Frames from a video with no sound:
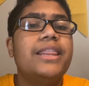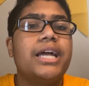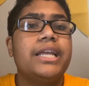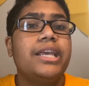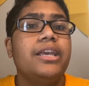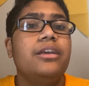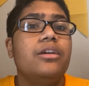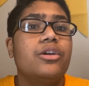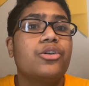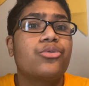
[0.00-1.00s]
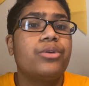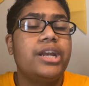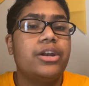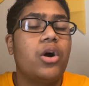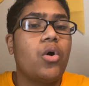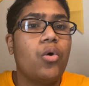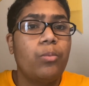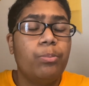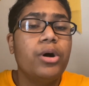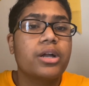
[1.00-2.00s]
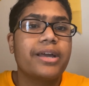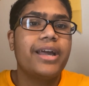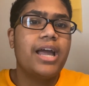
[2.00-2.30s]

that he created a whole book,